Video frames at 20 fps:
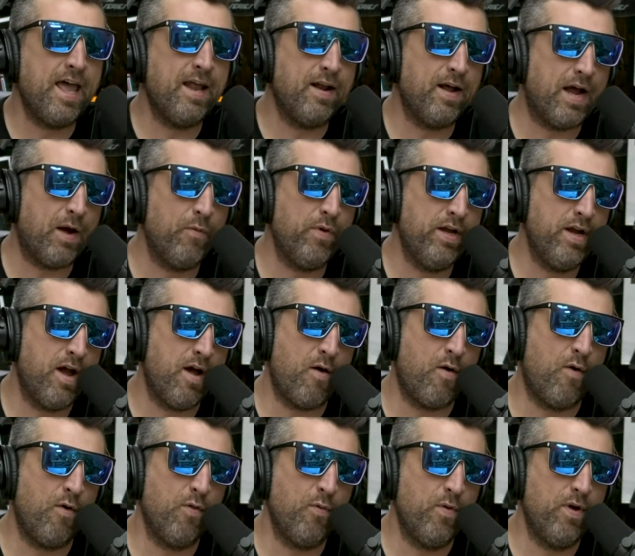And we
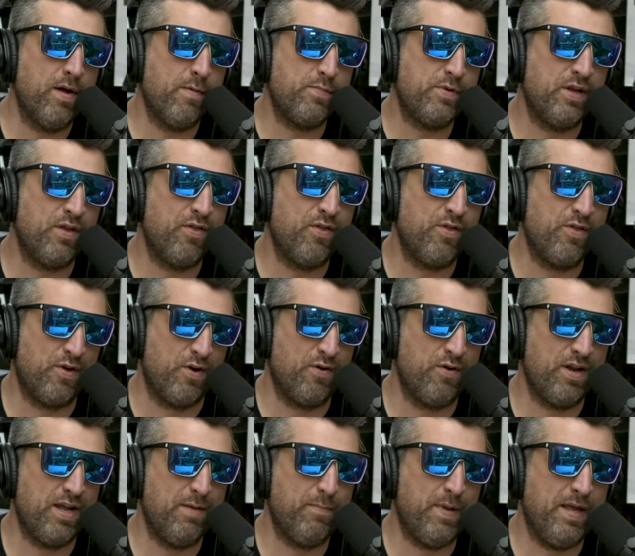got all the way up to
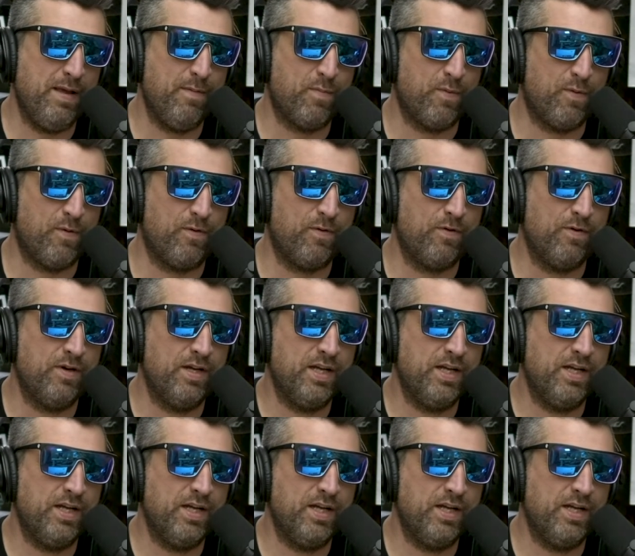30 people.